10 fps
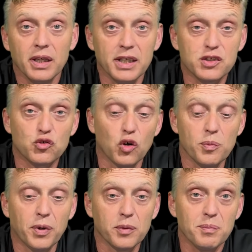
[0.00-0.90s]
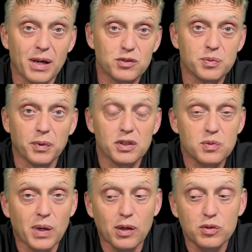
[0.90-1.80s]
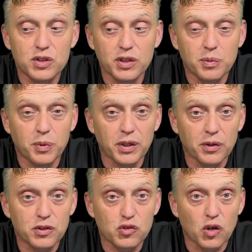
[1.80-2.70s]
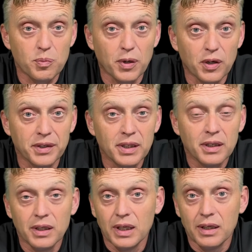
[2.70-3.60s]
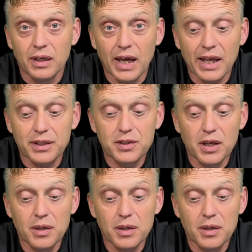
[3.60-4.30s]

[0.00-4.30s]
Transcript: It's tripod mountable as well, so you could put it on the tripod, and